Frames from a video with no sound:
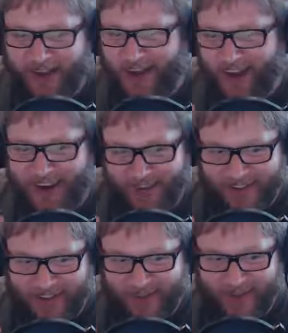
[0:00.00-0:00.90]
I only care if it
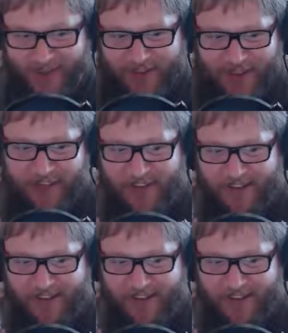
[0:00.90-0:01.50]
lasts for 15.